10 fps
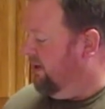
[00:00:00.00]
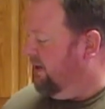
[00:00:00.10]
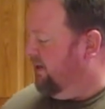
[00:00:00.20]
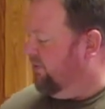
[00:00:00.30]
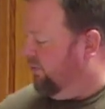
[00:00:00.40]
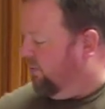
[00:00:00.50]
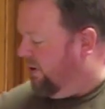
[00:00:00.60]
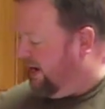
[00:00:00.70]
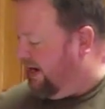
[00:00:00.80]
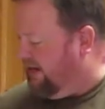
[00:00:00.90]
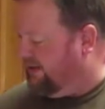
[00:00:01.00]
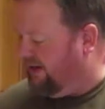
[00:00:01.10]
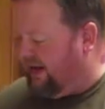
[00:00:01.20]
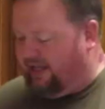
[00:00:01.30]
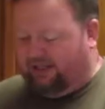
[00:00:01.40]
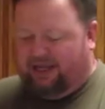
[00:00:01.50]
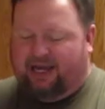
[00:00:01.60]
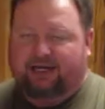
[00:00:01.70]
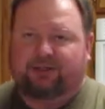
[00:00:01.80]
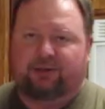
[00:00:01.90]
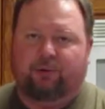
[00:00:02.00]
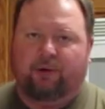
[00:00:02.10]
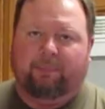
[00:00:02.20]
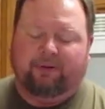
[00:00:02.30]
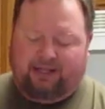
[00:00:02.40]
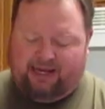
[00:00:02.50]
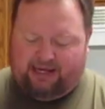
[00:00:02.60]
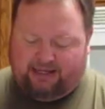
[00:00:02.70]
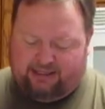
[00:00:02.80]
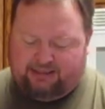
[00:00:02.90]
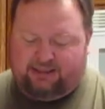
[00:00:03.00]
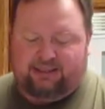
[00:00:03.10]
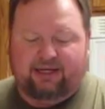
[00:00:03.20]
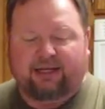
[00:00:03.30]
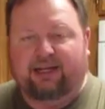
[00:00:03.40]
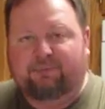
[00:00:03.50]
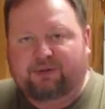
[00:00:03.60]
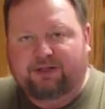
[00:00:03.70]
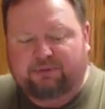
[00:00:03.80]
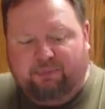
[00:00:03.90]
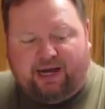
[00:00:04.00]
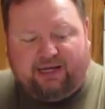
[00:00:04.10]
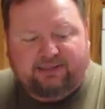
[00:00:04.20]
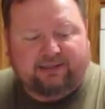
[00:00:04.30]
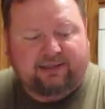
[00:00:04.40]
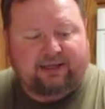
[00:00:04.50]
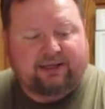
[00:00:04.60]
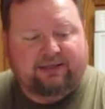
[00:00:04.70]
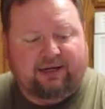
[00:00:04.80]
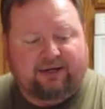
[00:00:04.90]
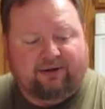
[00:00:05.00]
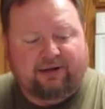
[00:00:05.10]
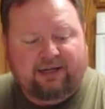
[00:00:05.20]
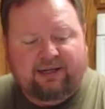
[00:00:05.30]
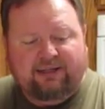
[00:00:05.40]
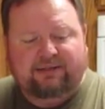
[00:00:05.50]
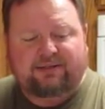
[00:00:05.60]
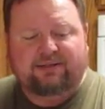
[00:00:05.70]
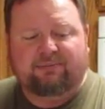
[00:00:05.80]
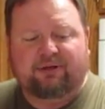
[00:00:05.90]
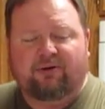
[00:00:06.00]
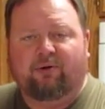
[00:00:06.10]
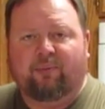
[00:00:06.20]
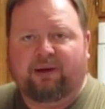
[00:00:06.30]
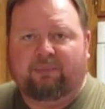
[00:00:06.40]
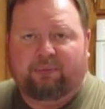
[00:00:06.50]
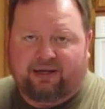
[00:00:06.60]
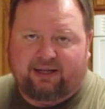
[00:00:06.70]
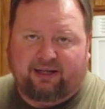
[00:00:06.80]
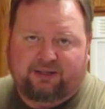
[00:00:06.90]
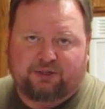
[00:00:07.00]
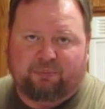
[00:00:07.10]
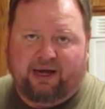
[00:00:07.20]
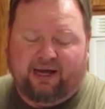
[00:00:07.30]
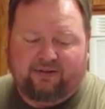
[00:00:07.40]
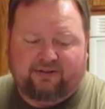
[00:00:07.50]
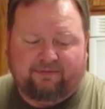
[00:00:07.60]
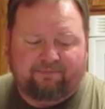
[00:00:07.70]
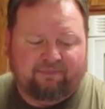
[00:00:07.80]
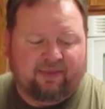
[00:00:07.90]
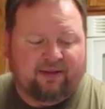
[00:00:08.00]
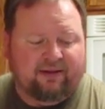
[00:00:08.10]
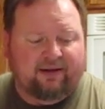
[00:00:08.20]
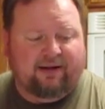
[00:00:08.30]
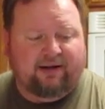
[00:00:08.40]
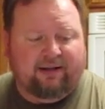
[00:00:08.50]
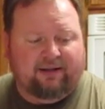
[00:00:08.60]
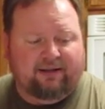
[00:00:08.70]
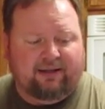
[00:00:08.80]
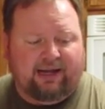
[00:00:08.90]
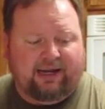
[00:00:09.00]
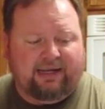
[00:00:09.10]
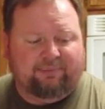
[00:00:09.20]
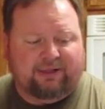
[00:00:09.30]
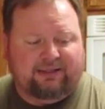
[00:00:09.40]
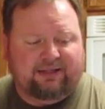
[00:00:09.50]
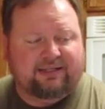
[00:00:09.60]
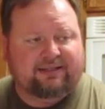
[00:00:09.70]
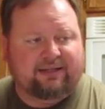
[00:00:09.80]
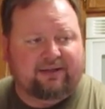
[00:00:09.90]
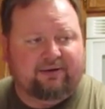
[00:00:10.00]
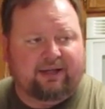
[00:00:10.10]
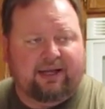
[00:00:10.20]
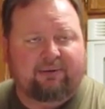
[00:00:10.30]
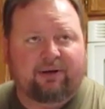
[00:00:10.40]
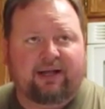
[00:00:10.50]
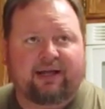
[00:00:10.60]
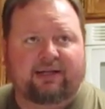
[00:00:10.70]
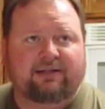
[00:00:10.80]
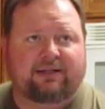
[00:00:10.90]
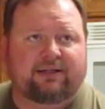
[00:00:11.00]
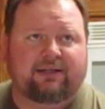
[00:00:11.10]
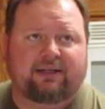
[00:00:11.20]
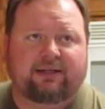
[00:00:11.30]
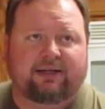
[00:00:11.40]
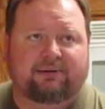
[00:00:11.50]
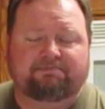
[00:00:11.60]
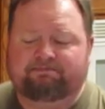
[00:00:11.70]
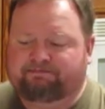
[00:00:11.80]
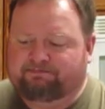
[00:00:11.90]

Now the way that I like to apply it is I take an empty spice container. This is a McCormick pickling spice. Uh, I emptied this the other day when I did the um,